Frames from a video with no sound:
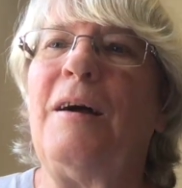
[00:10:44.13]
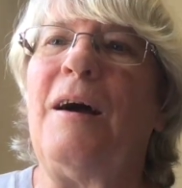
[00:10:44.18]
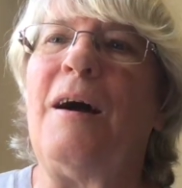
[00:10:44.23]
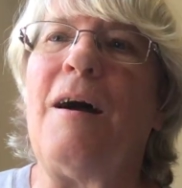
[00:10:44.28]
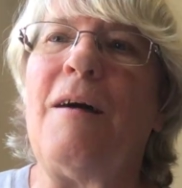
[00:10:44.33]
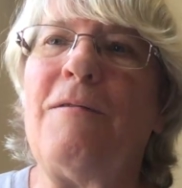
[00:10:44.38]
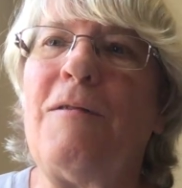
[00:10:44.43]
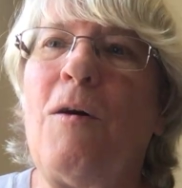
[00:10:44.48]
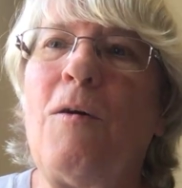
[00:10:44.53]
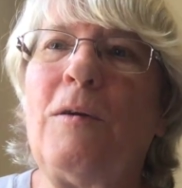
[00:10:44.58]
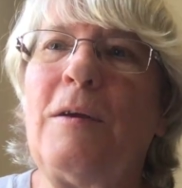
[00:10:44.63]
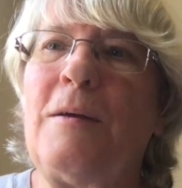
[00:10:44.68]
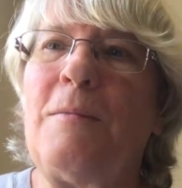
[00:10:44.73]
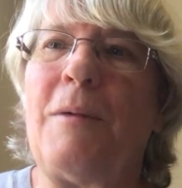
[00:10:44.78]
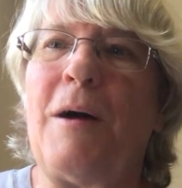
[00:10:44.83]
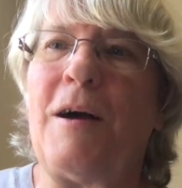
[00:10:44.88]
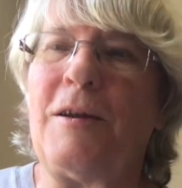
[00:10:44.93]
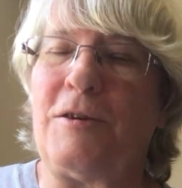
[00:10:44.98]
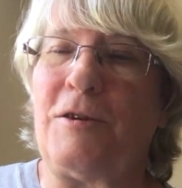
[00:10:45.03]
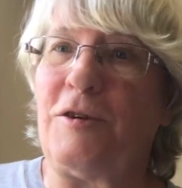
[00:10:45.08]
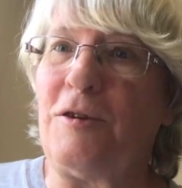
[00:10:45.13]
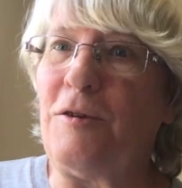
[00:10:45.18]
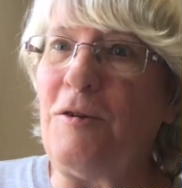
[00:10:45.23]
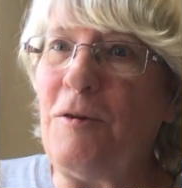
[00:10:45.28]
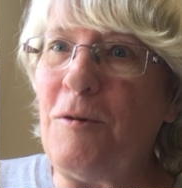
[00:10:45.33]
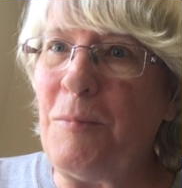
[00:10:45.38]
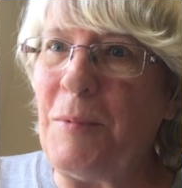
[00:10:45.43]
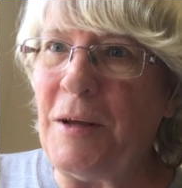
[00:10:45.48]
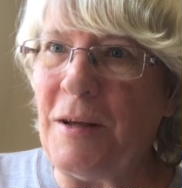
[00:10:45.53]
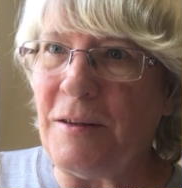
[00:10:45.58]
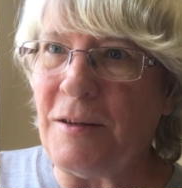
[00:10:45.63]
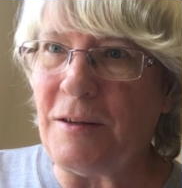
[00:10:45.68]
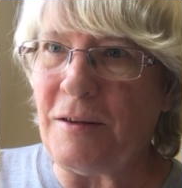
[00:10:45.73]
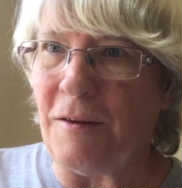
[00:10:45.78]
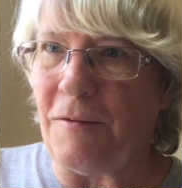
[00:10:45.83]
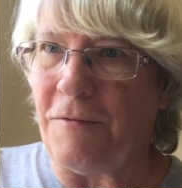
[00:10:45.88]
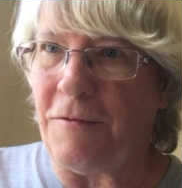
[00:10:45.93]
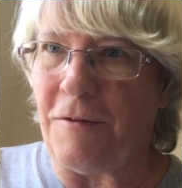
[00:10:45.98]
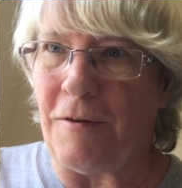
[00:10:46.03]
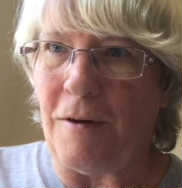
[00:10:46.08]
I've only bought two bits
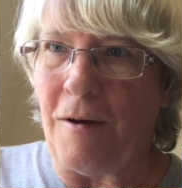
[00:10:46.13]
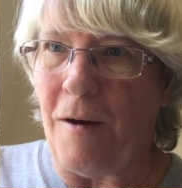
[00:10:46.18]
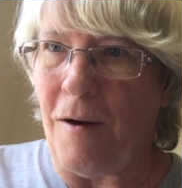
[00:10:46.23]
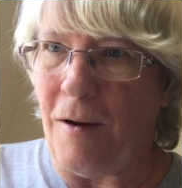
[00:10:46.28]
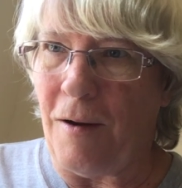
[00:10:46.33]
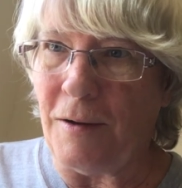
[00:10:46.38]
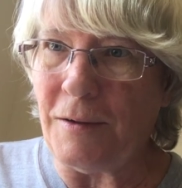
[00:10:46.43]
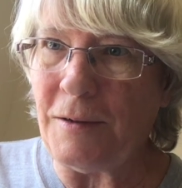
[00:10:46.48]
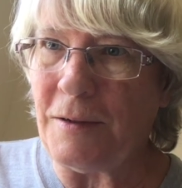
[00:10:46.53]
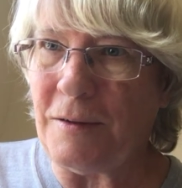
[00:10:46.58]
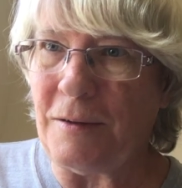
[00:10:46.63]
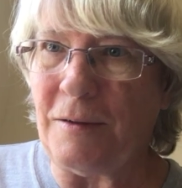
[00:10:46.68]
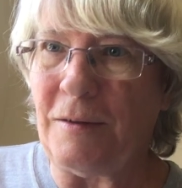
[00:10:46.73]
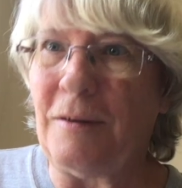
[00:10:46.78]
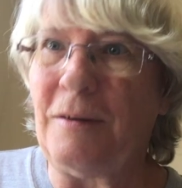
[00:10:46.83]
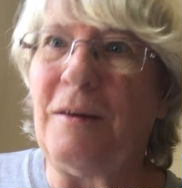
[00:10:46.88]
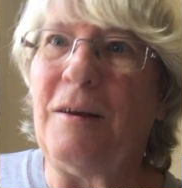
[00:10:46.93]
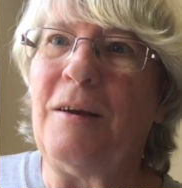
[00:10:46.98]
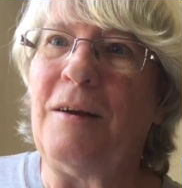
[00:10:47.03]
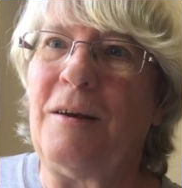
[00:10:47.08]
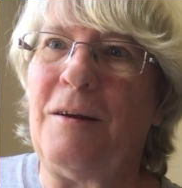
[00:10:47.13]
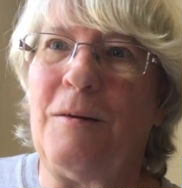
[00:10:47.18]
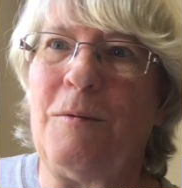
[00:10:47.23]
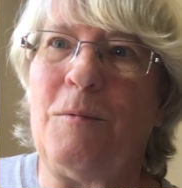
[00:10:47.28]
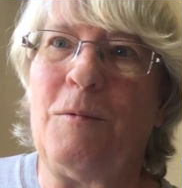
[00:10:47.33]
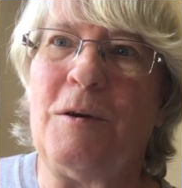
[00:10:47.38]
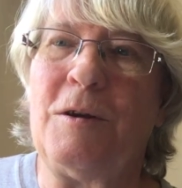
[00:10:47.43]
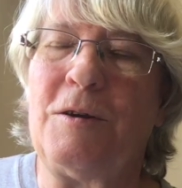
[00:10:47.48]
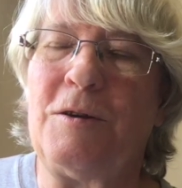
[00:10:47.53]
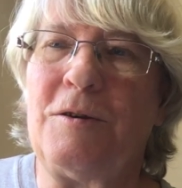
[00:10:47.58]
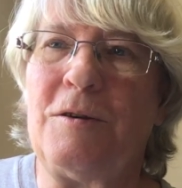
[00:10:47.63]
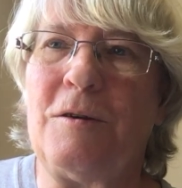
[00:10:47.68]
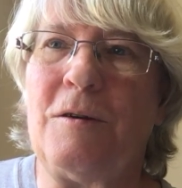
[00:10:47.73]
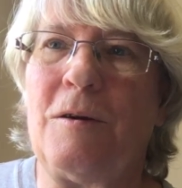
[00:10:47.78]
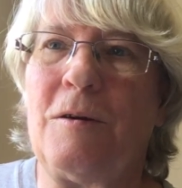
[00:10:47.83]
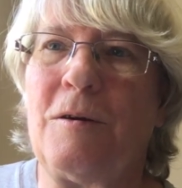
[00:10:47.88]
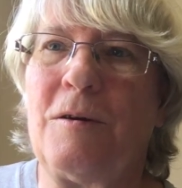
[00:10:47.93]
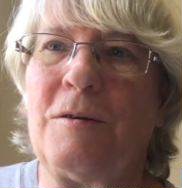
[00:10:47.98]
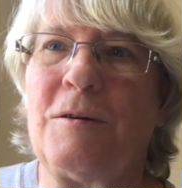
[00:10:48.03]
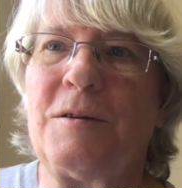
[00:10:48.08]
of floss, which
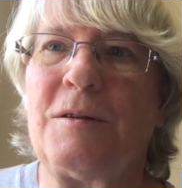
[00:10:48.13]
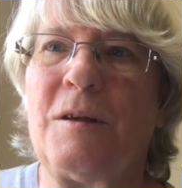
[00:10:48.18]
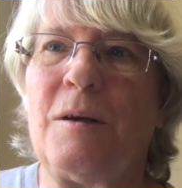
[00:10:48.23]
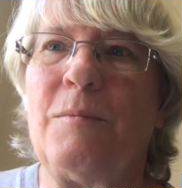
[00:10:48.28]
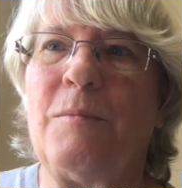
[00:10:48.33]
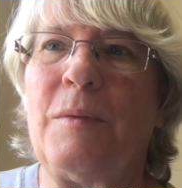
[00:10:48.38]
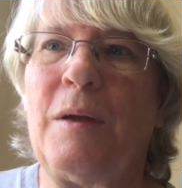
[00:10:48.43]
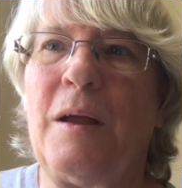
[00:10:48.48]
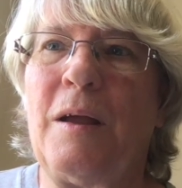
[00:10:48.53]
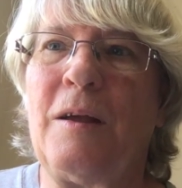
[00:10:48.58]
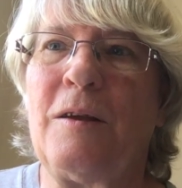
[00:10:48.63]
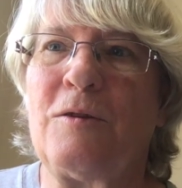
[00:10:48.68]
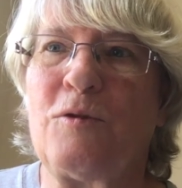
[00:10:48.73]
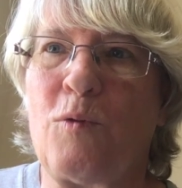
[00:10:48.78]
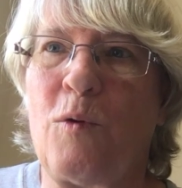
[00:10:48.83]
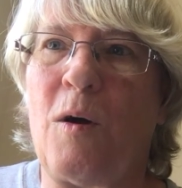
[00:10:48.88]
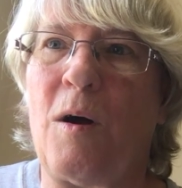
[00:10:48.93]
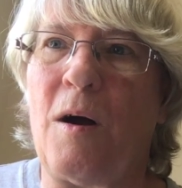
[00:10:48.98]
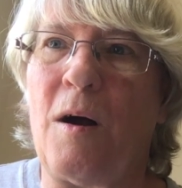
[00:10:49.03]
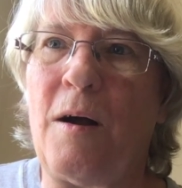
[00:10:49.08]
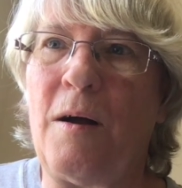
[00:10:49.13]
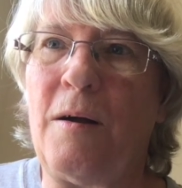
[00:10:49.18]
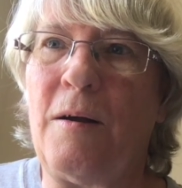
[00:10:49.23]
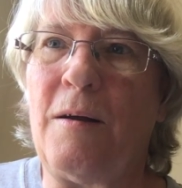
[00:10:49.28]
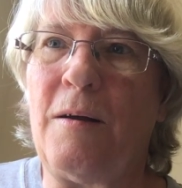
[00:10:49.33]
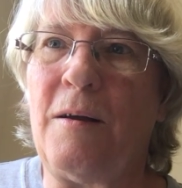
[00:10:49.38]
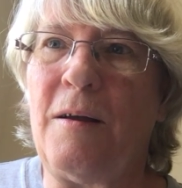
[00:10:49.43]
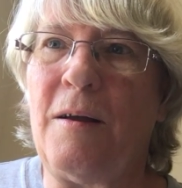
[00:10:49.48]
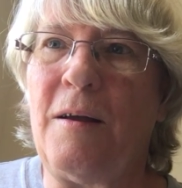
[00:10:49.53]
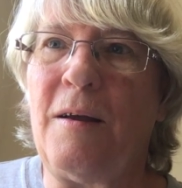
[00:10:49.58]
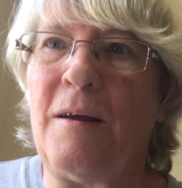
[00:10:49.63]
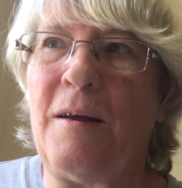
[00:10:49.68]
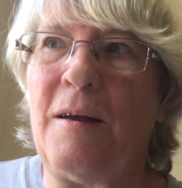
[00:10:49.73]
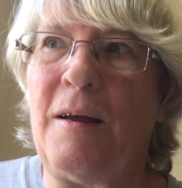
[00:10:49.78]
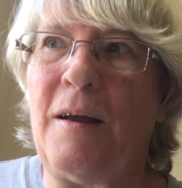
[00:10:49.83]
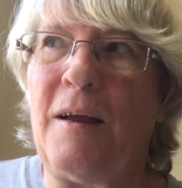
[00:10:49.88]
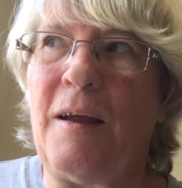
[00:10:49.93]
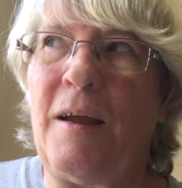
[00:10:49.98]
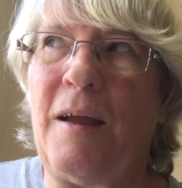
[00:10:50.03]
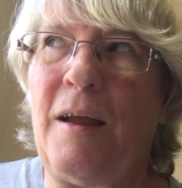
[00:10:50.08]
are some etoile,
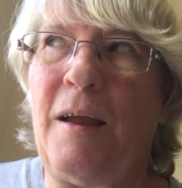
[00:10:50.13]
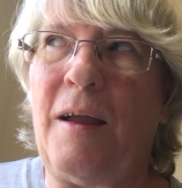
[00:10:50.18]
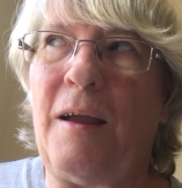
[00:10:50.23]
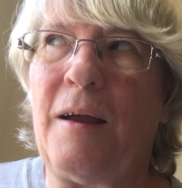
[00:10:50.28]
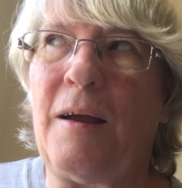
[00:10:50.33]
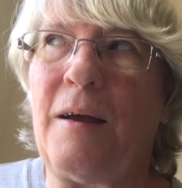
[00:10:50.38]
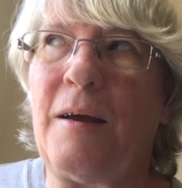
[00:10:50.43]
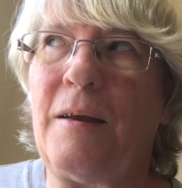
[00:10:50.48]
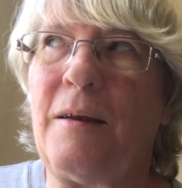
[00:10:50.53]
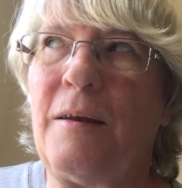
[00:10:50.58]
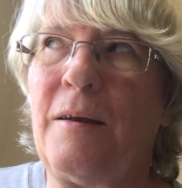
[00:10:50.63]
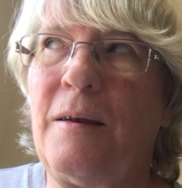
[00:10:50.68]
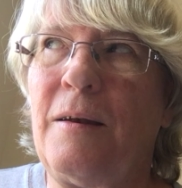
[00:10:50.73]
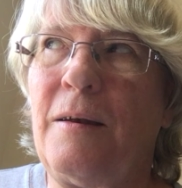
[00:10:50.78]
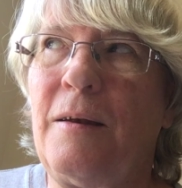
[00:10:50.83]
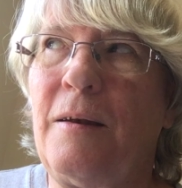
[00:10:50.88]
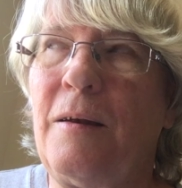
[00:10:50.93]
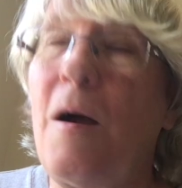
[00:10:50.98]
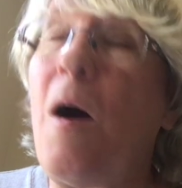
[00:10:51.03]
and